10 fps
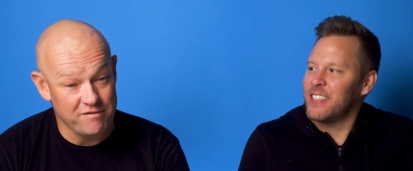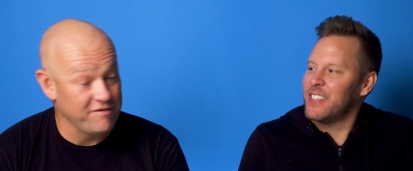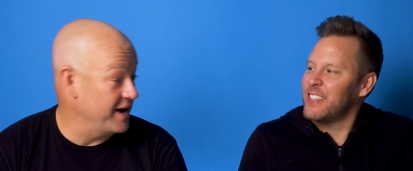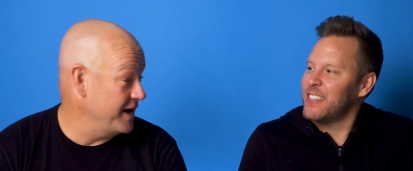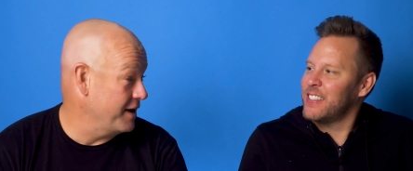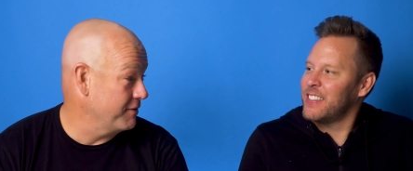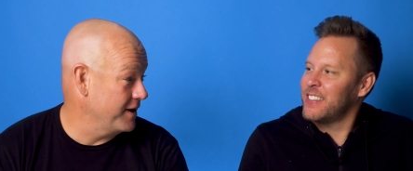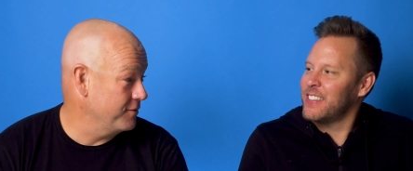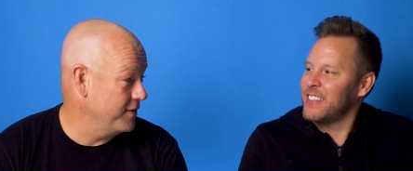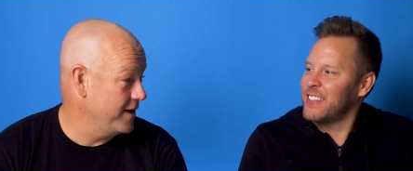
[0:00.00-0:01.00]
Speaker 1: you find out
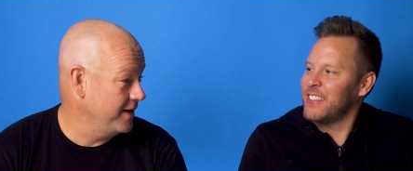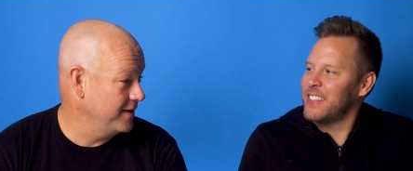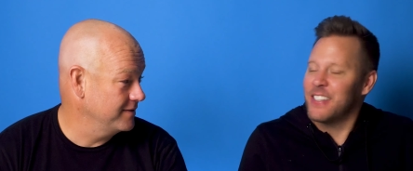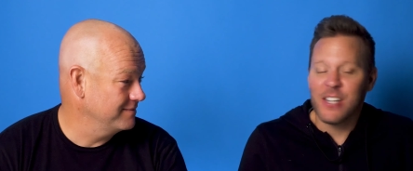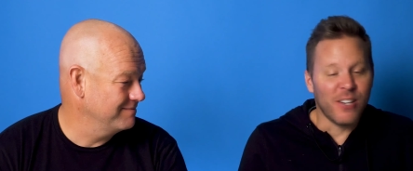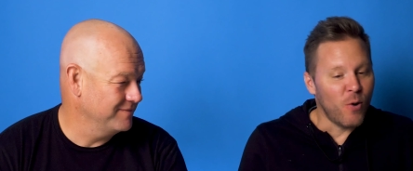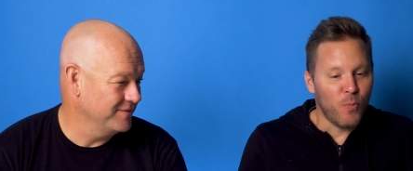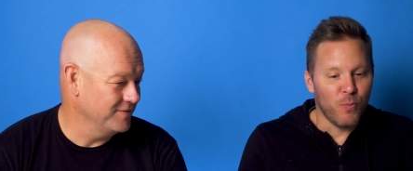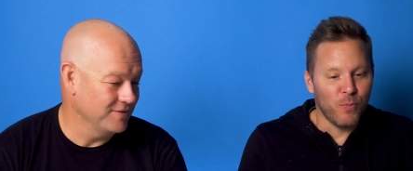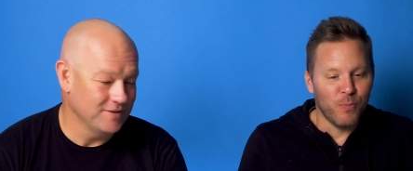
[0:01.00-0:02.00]
right away?
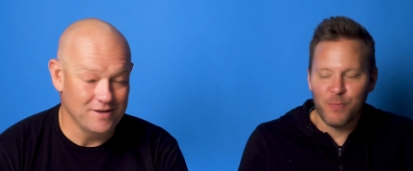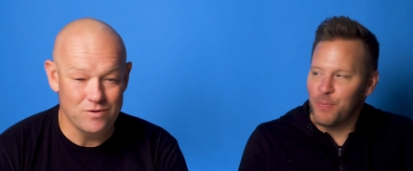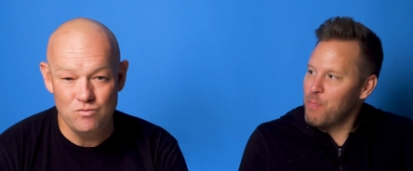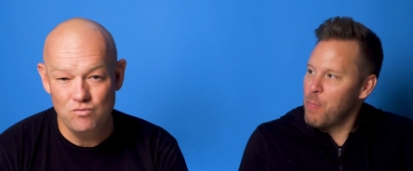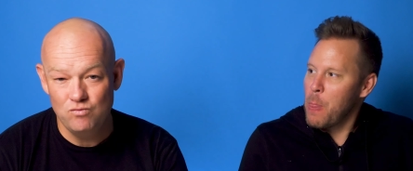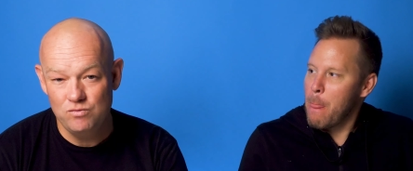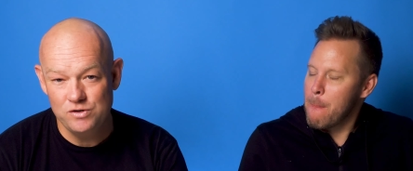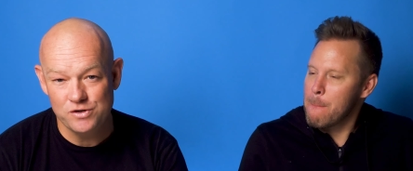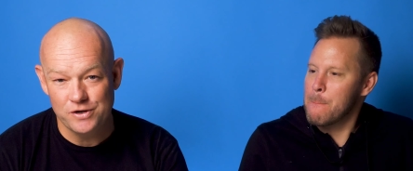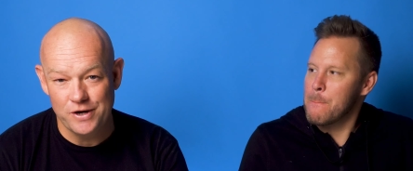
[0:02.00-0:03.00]
Nope. No, you
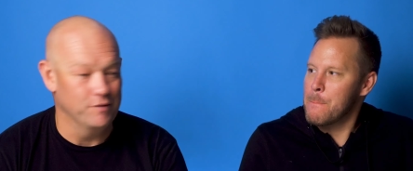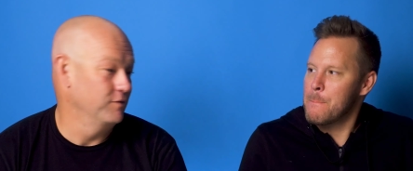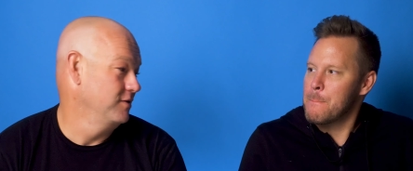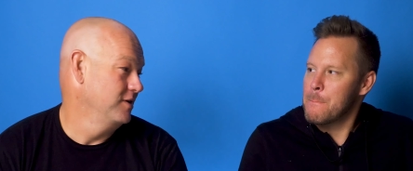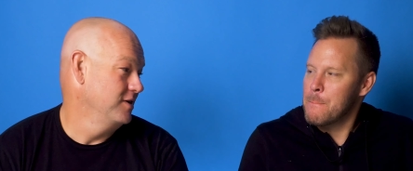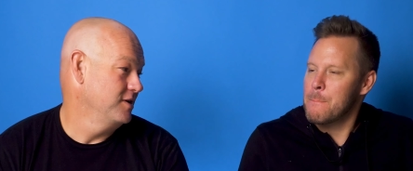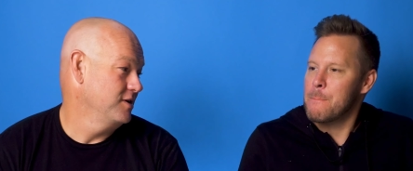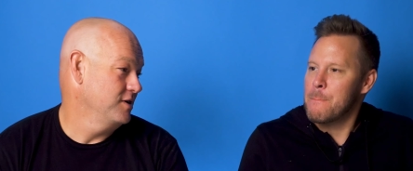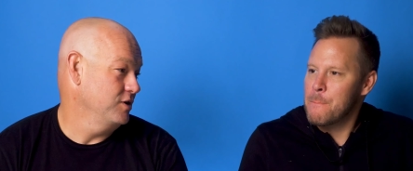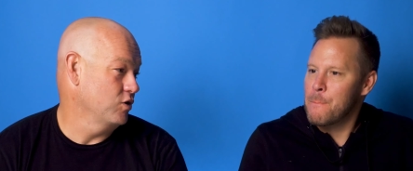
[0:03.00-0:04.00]
sure don't.
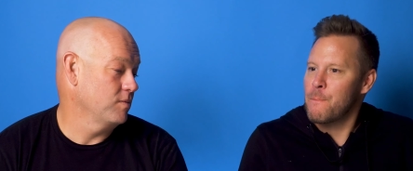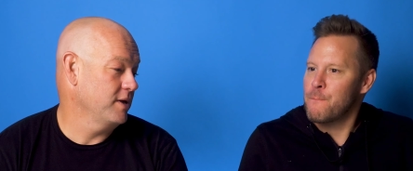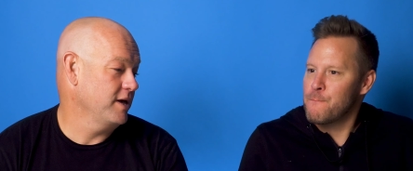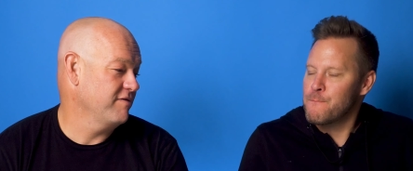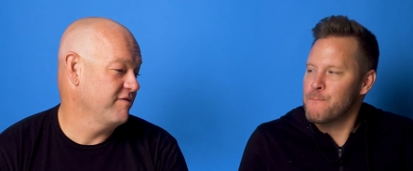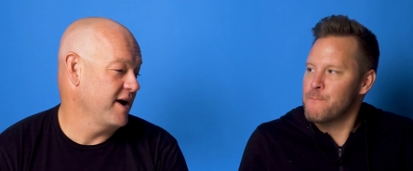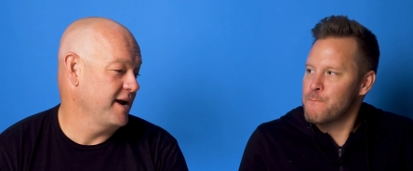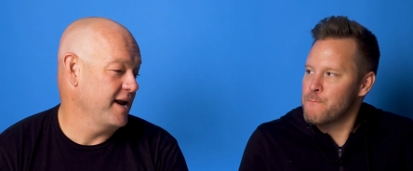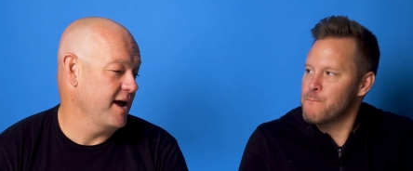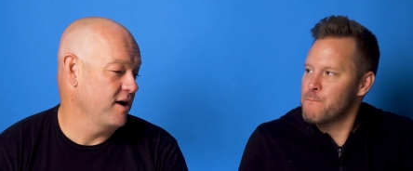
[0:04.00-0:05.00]
Normally you
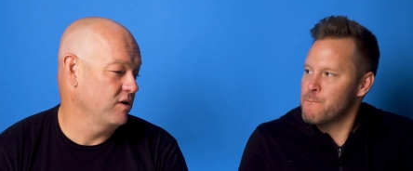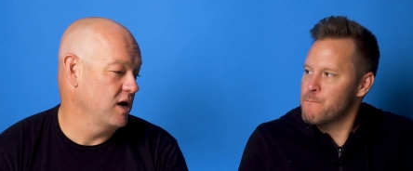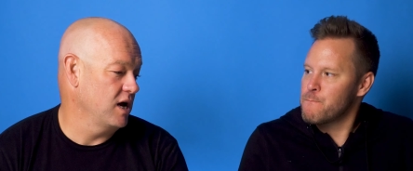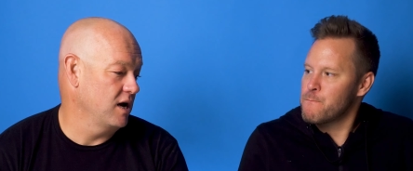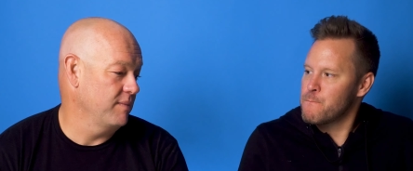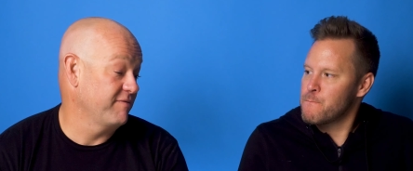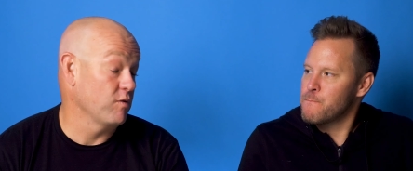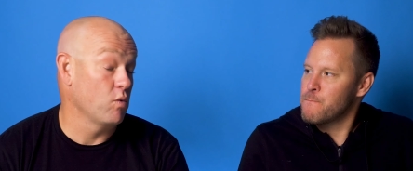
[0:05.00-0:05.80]
find out um, if the